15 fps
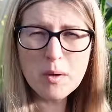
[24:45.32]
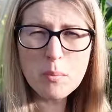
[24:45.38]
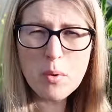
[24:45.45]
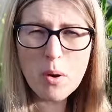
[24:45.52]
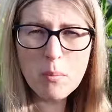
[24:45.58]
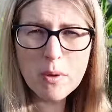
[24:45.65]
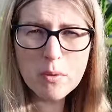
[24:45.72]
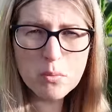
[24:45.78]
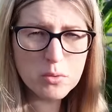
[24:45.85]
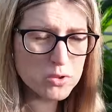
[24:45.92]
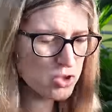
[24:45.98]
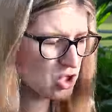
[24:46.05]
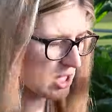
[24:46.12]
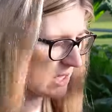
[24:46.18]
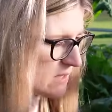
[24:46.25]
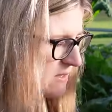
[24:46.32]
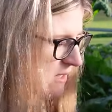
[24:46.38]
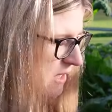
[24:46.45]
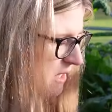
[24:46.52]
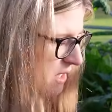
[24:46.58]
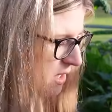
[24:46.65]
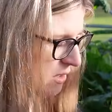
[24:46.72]
I probably wouldn't chance
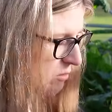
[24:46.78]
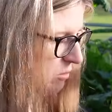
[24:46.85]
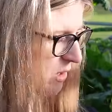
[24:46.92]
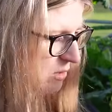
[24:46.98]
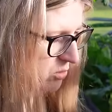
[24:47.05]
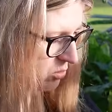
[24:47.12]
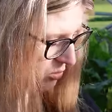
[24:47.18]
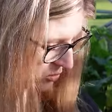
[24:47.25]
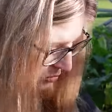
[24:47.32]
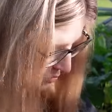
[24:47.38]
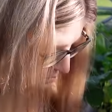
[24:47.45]
again. I'm not going to